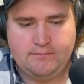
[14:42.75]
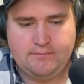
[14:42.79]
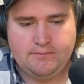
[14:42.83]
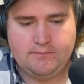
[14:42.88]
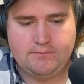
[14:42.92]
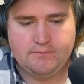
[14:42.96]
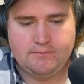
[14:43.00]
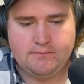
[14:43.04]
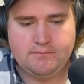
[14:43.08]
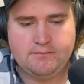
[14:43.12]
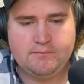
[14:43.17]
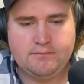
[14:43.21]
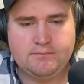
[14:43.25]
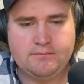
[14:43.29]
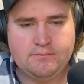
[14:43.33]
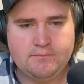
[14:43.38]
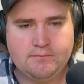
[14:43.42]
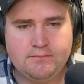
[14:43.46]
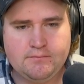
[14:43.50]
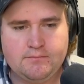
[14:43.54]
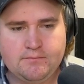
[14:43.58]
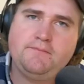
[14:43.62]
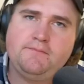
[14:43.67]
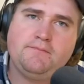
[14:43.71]

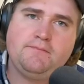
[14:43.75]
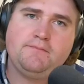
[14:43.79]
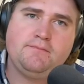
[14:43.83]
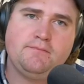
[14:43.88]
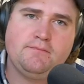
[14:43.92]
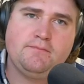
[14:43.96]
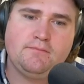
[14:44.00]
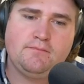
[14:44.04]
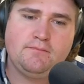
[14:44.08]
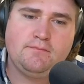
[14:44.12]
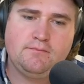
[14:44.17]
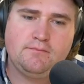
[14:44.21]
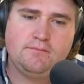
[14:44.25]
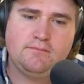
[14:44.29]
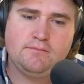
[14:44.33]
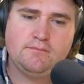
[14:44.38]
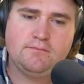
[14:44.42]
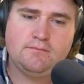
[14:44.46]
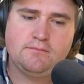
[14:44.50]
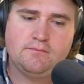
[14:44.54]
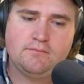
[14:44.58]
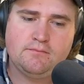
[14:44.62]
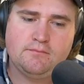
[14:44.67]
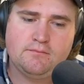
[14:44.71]

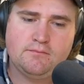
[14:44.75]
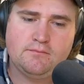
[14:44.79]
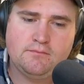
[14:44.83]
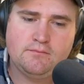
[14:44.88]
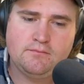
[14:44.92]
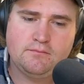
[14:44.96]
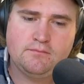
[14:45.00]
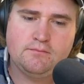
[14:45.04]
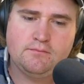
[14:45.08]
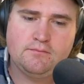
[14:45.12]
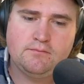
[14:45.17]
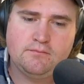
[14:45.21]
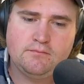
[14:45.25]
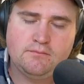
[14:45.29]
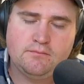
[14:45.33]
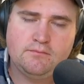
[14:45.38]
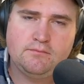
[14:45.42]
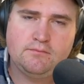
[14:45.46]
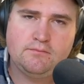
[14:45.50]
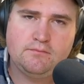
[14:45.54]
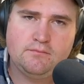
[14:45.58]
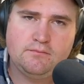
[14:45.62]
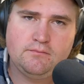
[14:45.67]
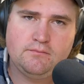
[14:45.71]

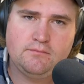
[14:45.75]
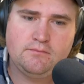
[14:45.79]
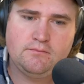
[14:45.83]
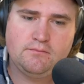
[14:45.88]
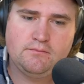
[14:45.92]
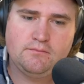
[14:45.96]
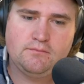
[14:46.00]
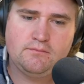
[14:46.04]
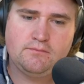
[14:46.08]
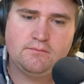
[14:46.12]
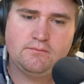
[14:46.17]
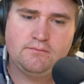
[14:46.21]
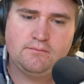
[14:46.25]
[no speech]